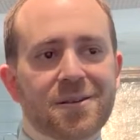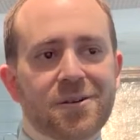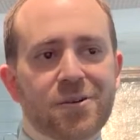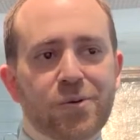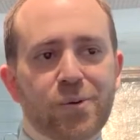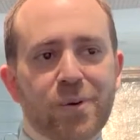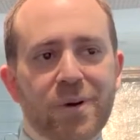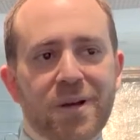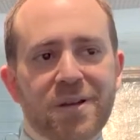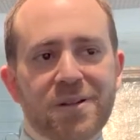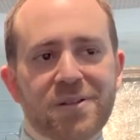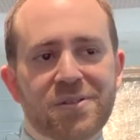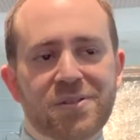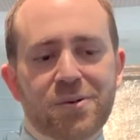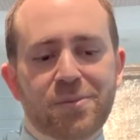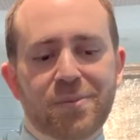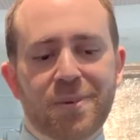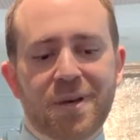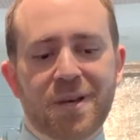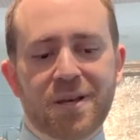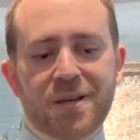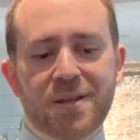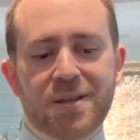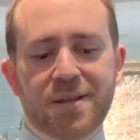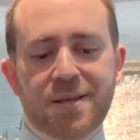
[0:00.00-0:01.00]
a way to
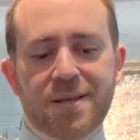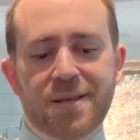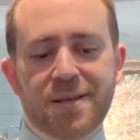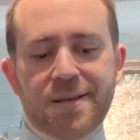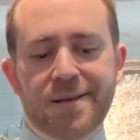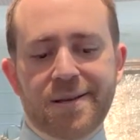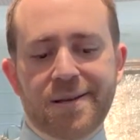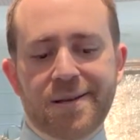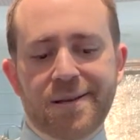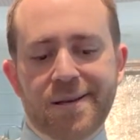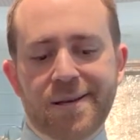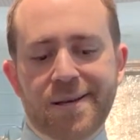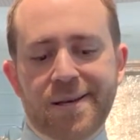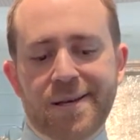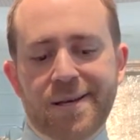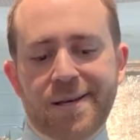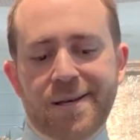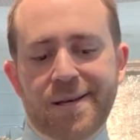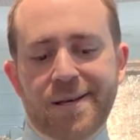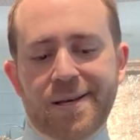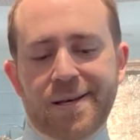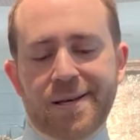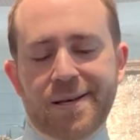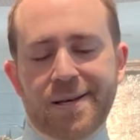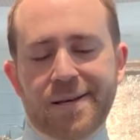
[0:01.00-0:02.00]
make the
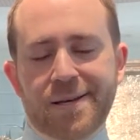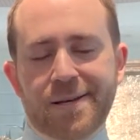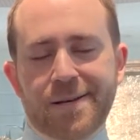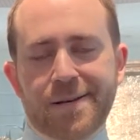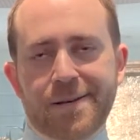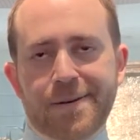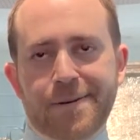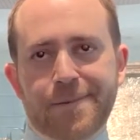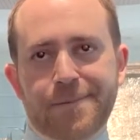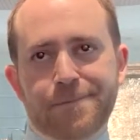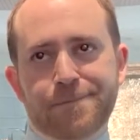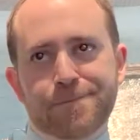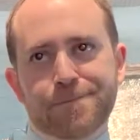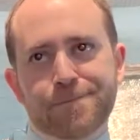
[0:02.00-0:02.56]
uh,